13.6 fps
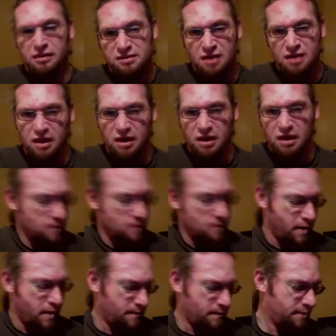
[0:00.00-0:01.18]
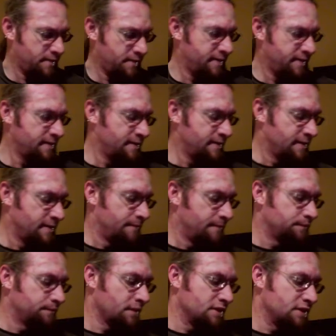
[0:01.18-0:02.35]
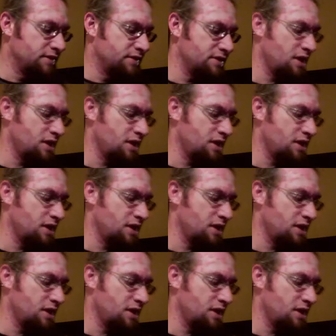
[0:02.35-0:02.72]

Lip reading: It sucks, right? So then